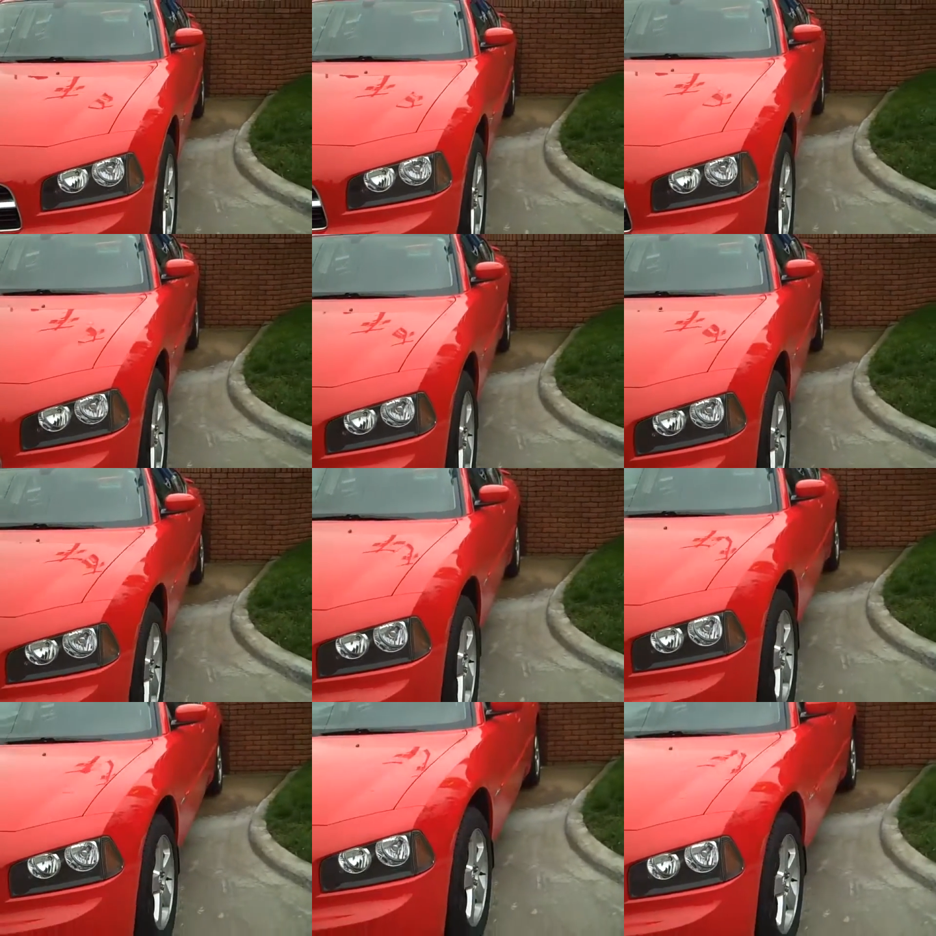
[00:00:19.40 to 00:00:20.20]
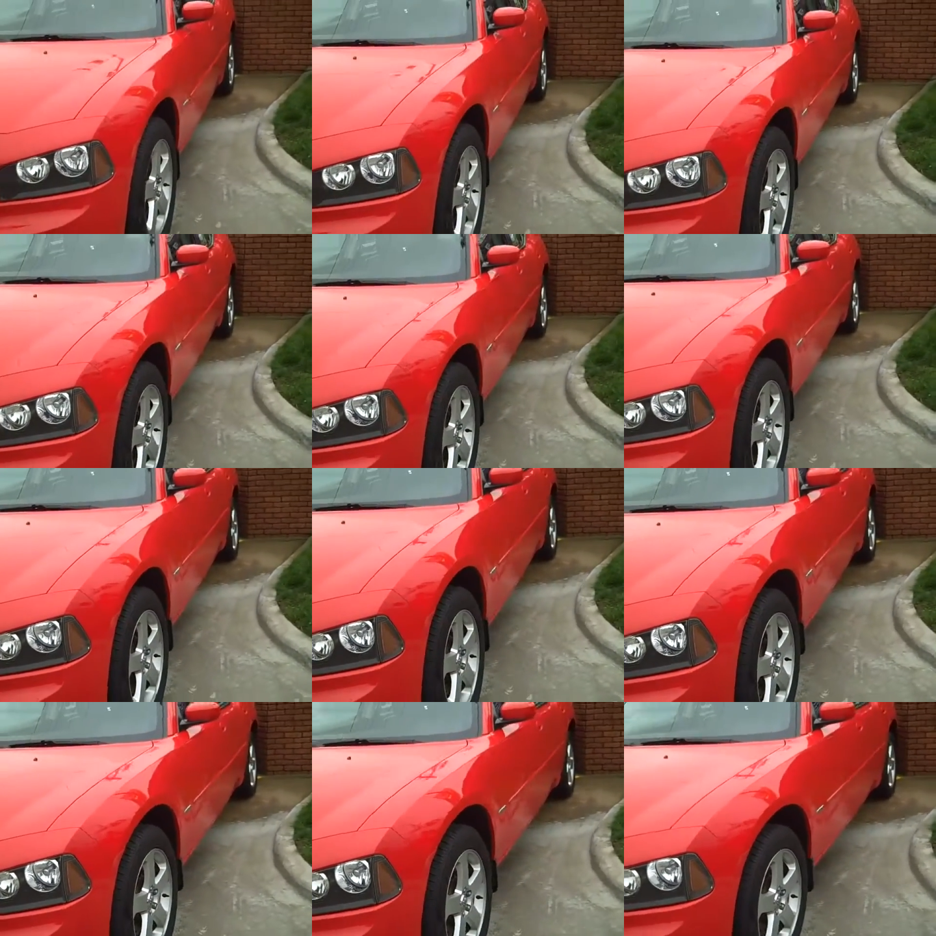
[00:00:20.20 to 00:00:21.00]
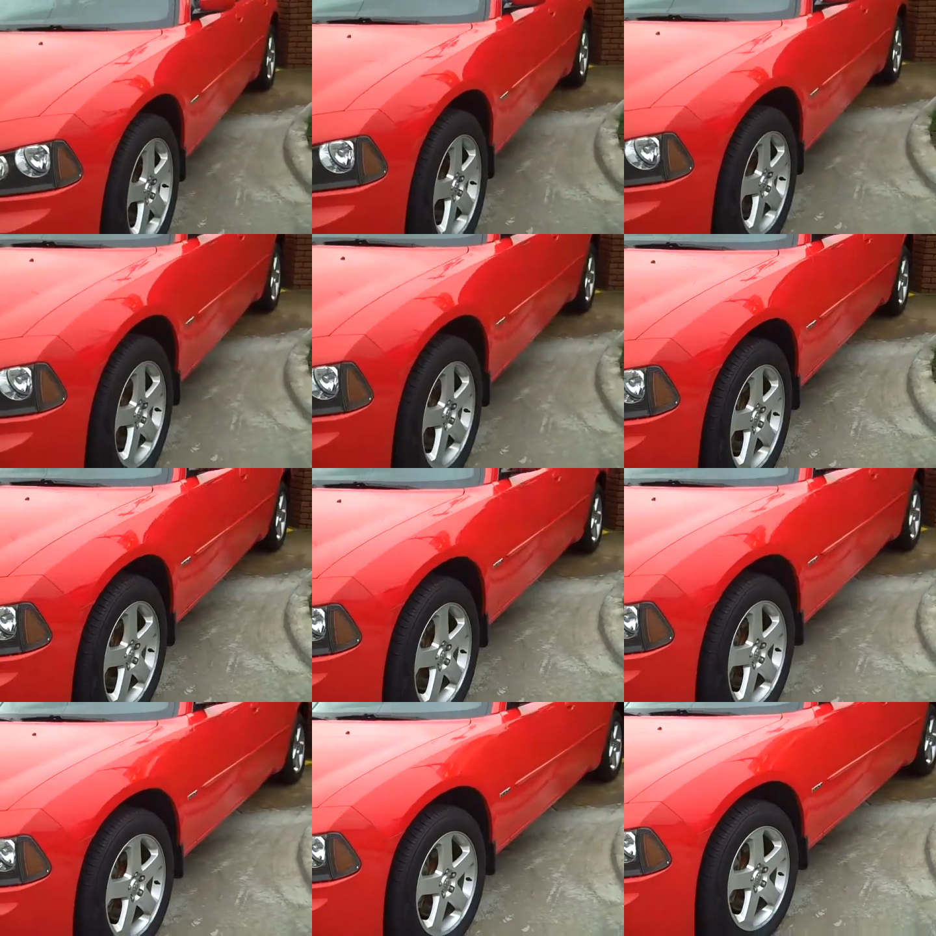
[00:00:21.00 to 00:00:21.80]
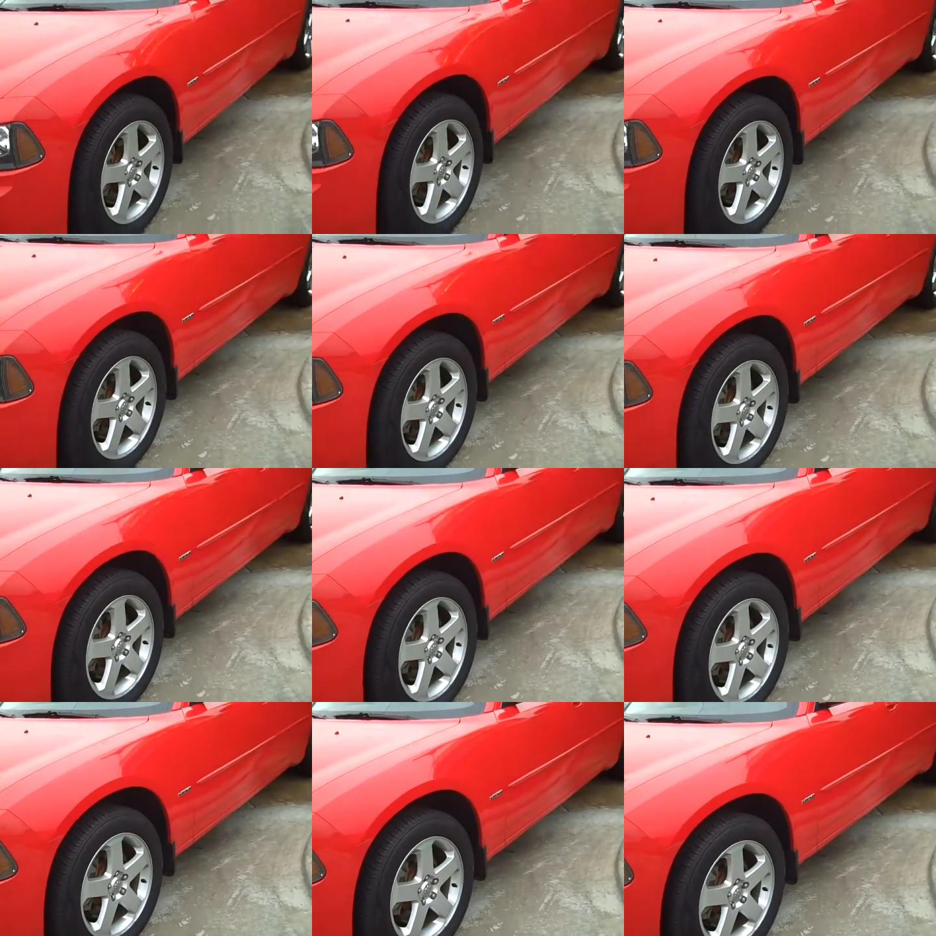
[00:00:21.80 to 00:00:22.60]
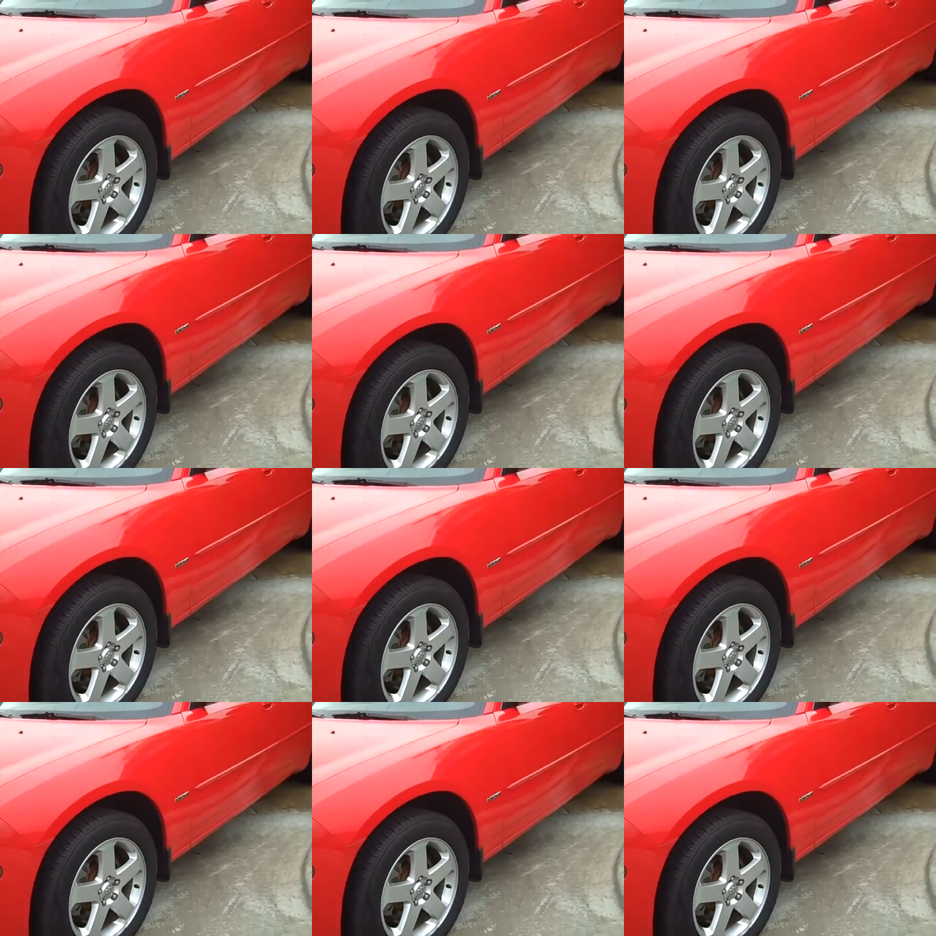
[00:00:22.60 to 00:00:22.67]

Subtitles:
(no speaker visible)